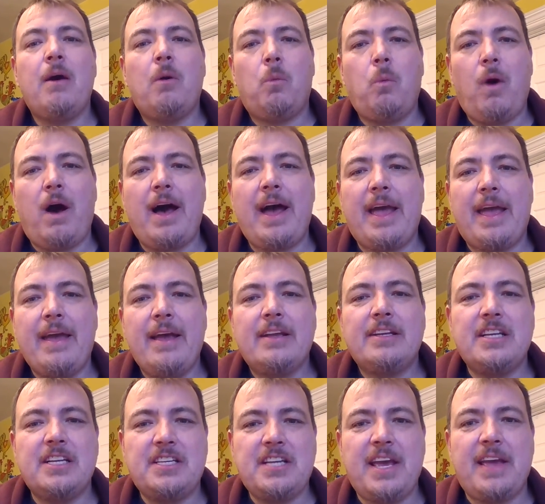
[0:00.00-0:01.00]
Why?
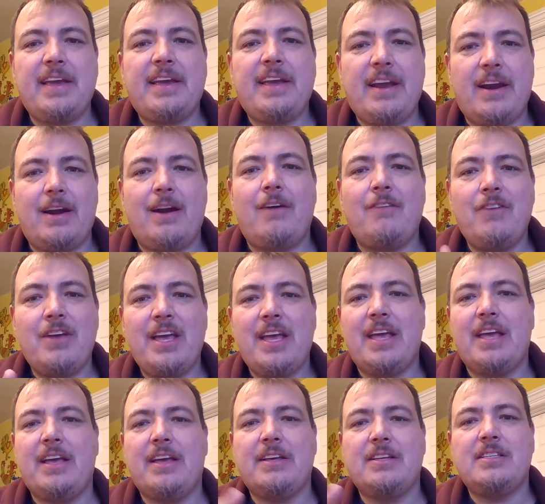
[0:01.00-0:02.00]
To take care of
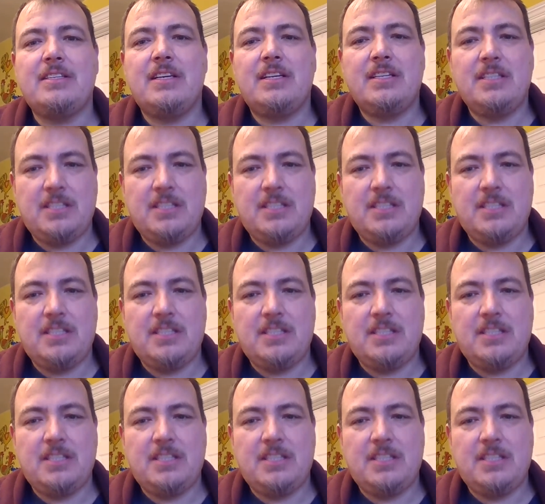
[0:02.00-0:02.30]
His